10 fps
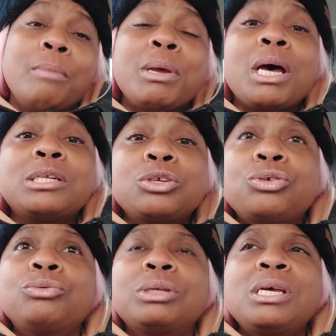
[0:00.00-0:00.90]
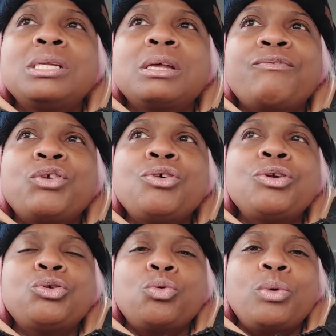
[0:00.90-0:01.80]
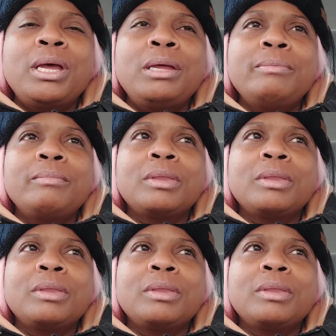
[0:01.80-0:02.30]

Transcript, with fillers: Because the truth is, if you're doing